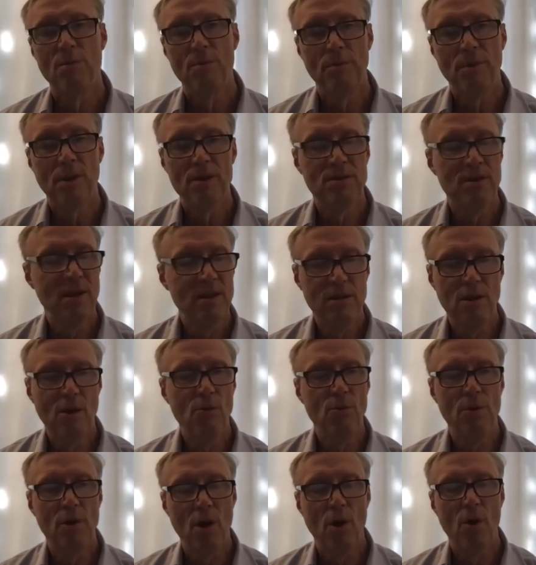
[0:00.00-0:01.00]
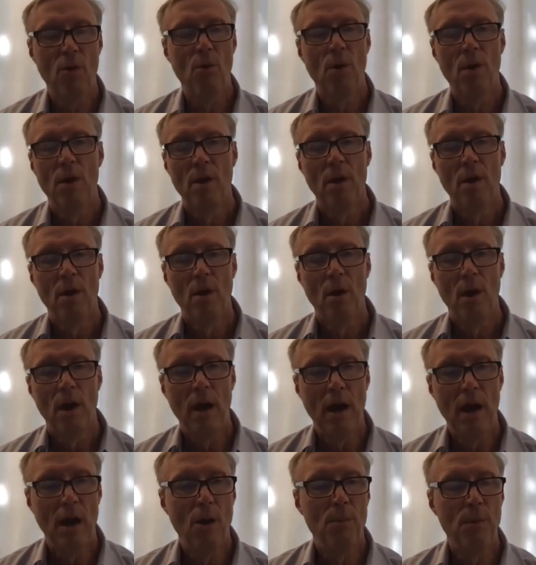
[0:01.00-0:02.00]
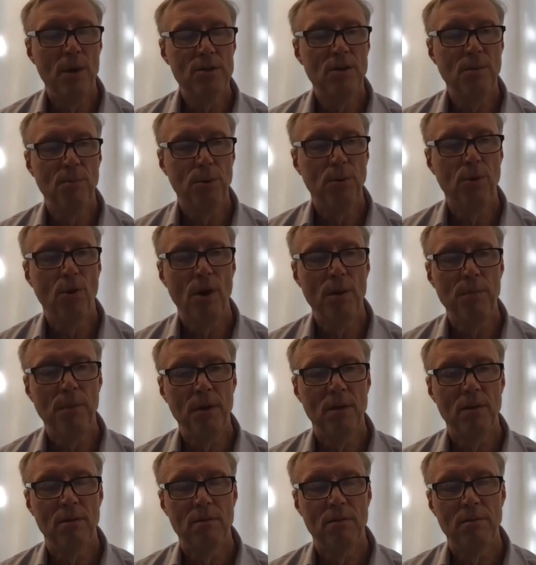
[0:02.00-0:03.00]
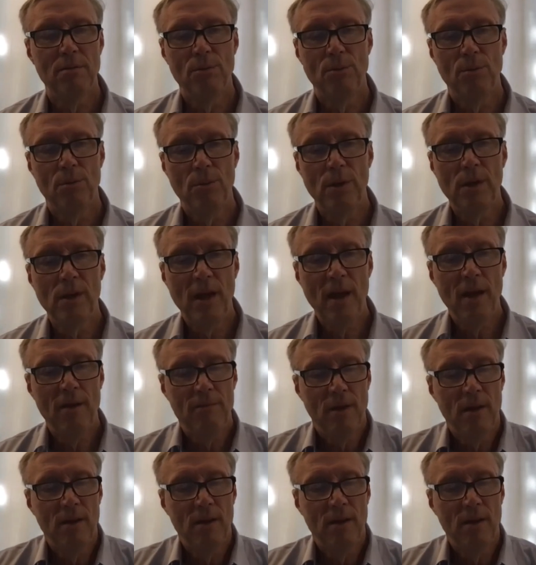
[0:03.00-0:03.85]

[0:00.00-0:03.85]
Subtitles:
because they don't know how much employment we can have.